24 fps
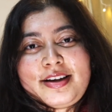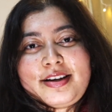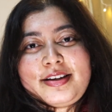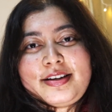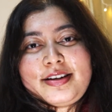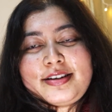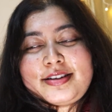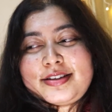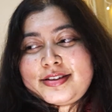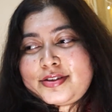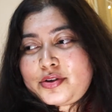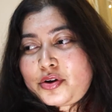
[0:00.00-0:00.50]

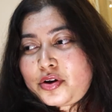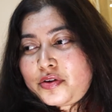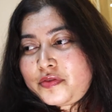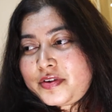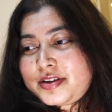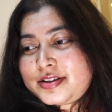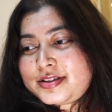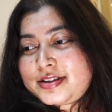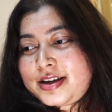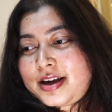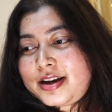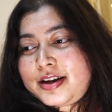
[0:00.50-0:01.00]
It is
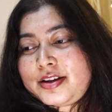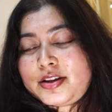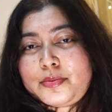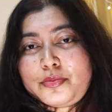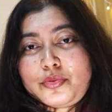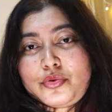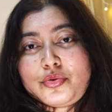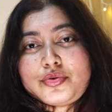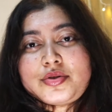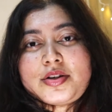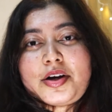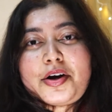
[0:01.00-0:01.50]
always there in the
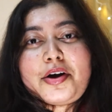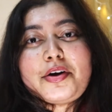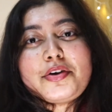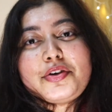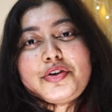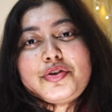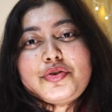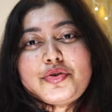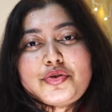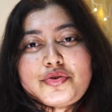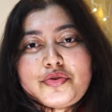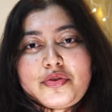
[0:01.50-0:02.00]
most
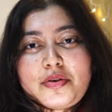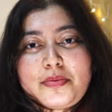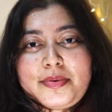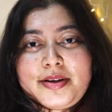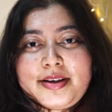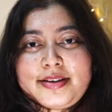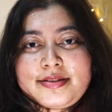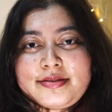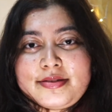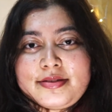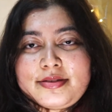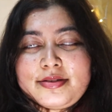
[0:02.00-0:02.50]
unusual
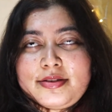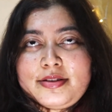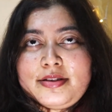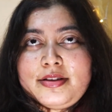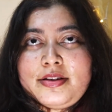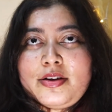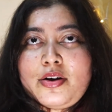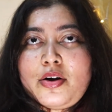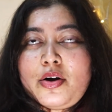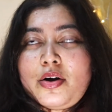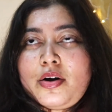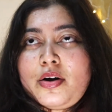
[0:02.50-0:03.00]
places and
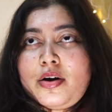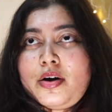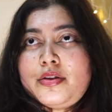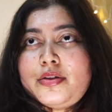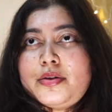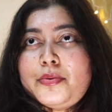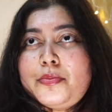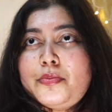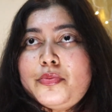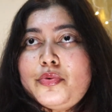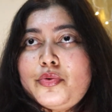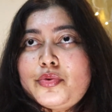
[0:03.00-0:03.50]
on
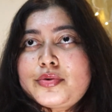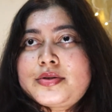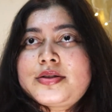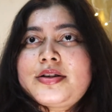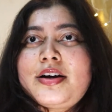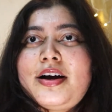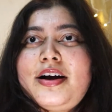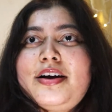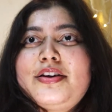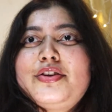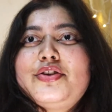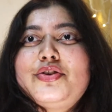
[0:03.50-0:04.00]
the most
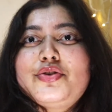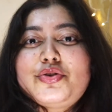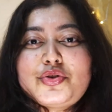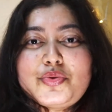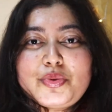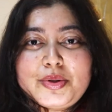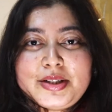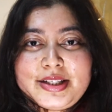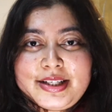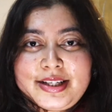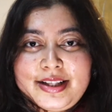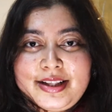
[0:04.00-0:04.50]

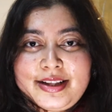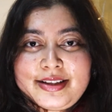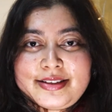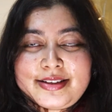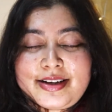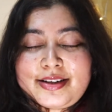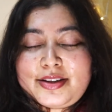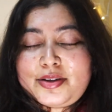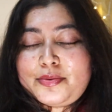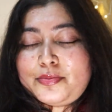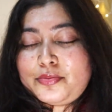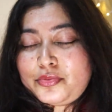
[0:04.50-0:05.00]
unusual days
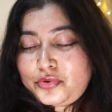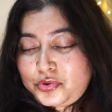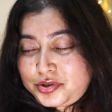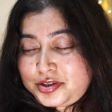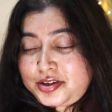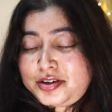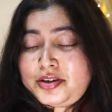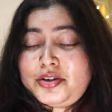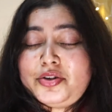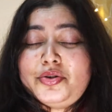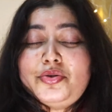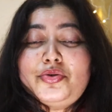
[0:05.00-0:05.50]
at the most
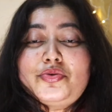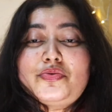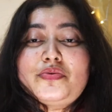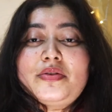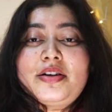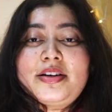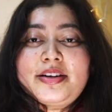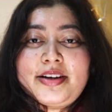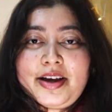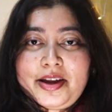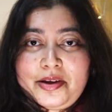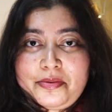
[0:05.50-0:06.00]

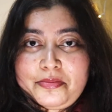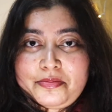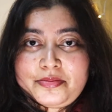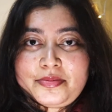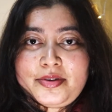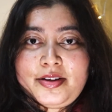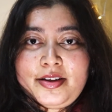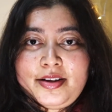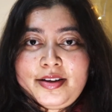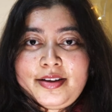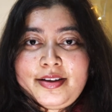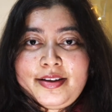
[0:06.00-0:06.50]
unusual time.
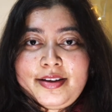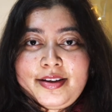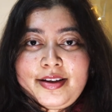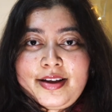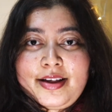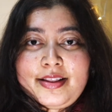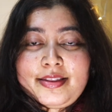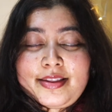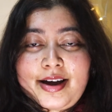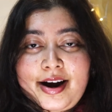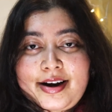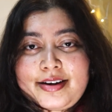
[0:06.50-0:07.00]

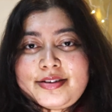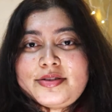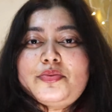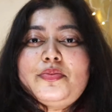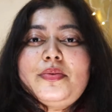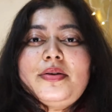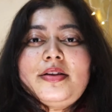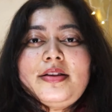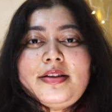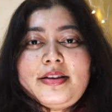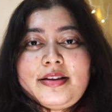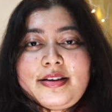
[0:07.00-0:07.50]
That is
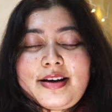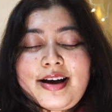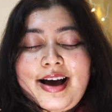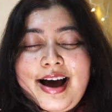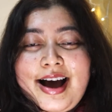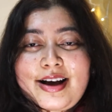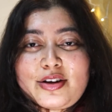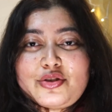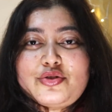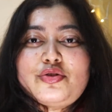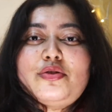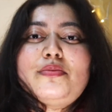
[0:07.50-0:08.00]
when the
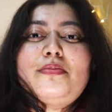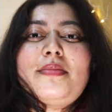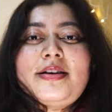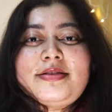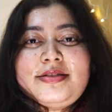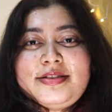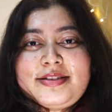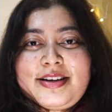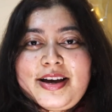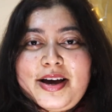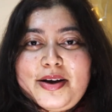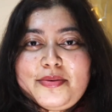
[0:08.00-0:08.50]
actual
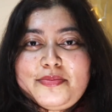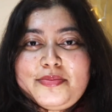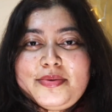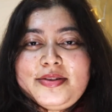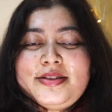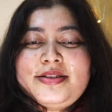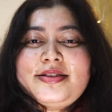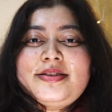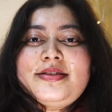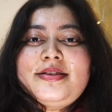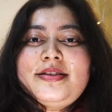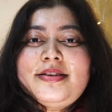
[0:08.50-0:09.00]
magic
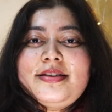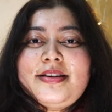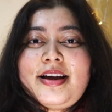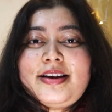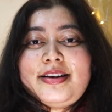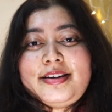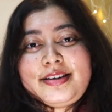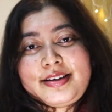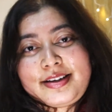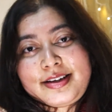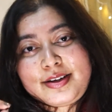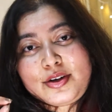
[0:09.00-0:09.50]
happens, and
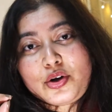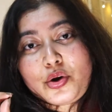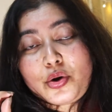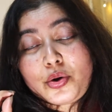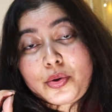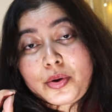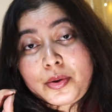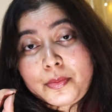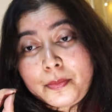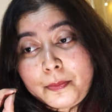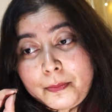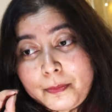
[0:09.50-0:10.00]
it
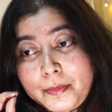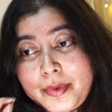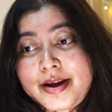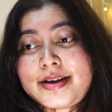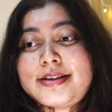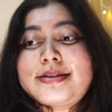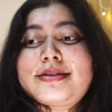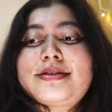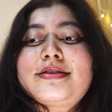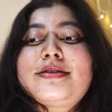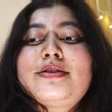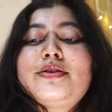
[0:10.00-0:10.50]

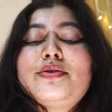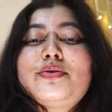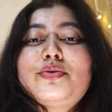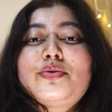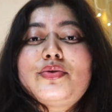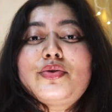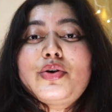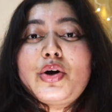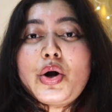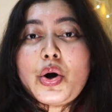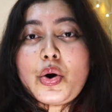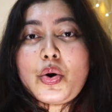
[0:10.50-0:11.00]
makes
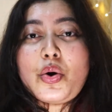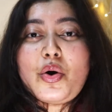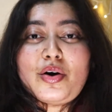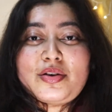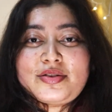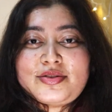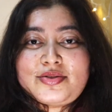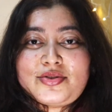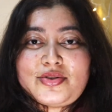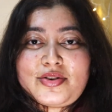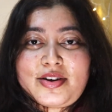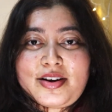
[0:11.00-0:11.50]
you go
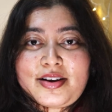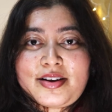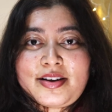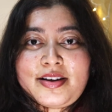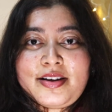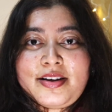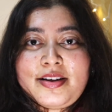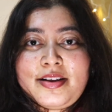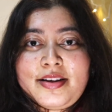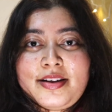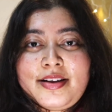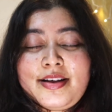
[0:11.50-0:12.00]
awestruck.
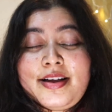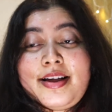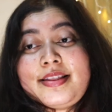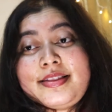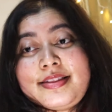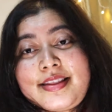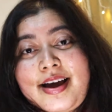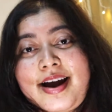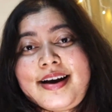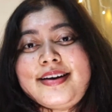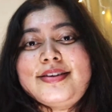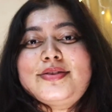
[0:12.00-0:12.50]

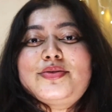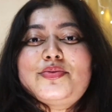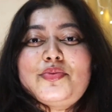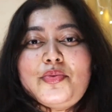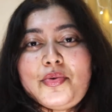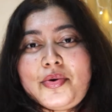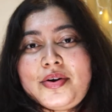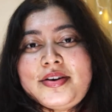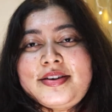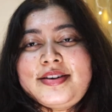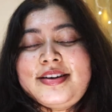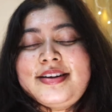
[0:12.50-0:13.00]
That is
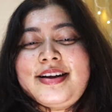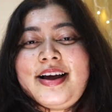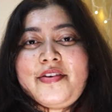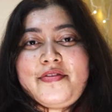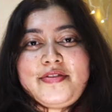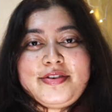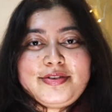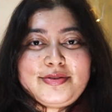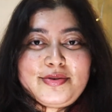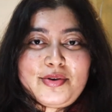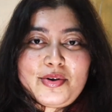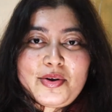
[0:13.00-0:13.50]
what
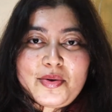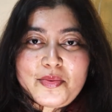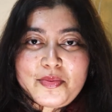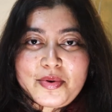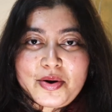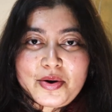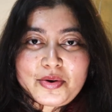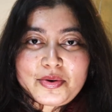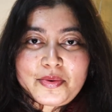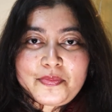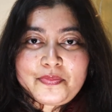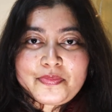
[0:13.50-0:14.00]
life is all
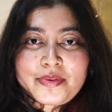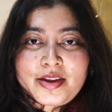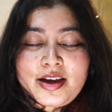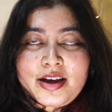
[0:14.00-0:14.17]
about.